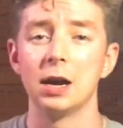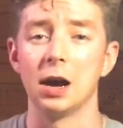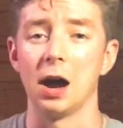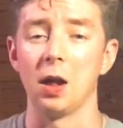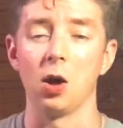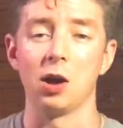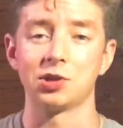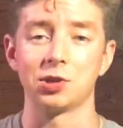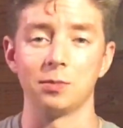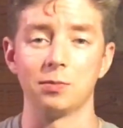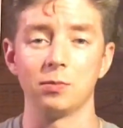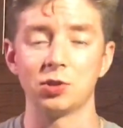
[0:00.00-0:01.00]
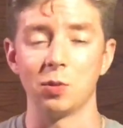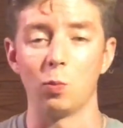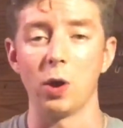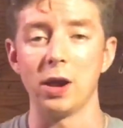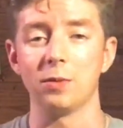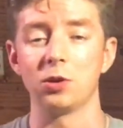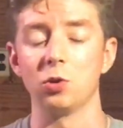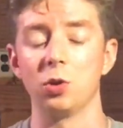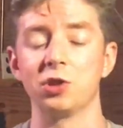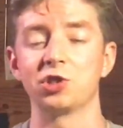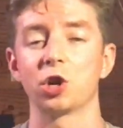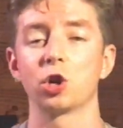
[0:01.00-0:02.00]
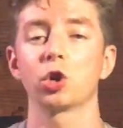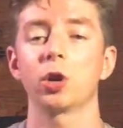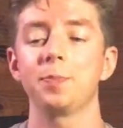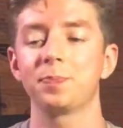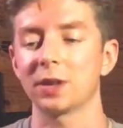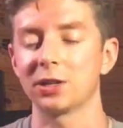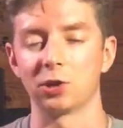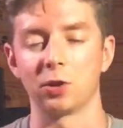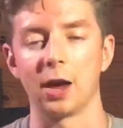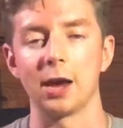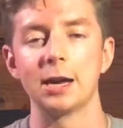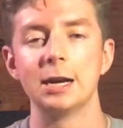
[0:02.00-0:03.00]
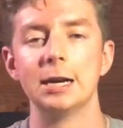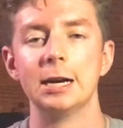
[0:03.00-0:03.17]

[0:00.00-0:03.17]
I lost some weight due to the surgery. That's okay.